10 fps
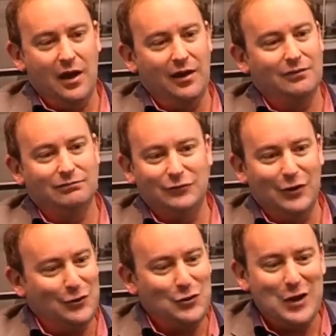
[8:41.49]
And
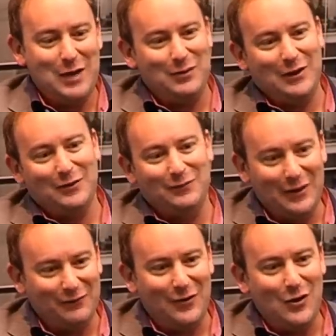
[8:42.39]
you know, you name me
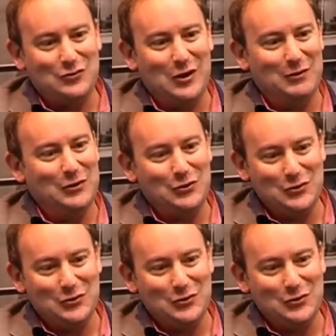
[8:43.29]
a file type that you